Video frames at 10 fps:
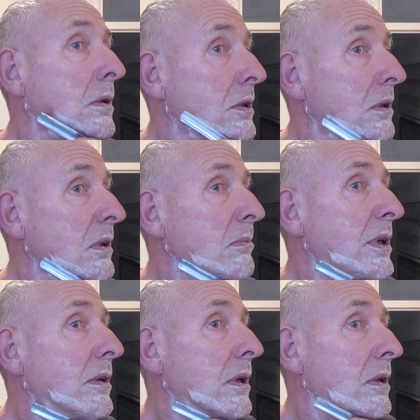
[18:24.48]
See what I
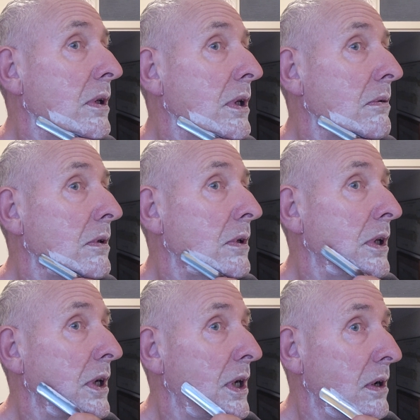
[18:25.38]
mean? Look,
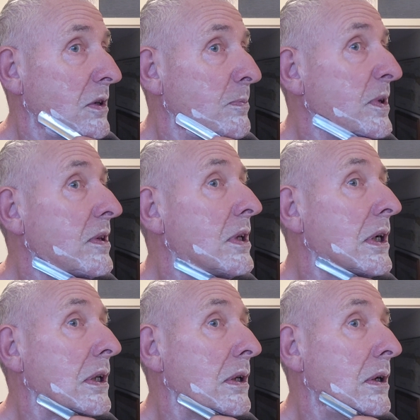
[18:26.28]
that area's been
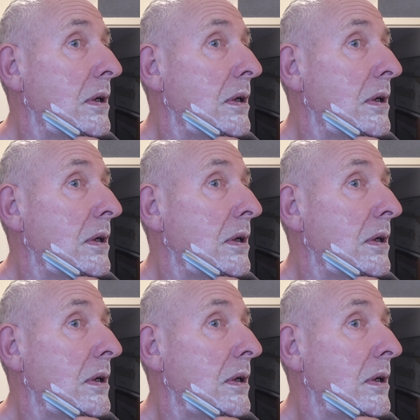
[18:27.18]
done.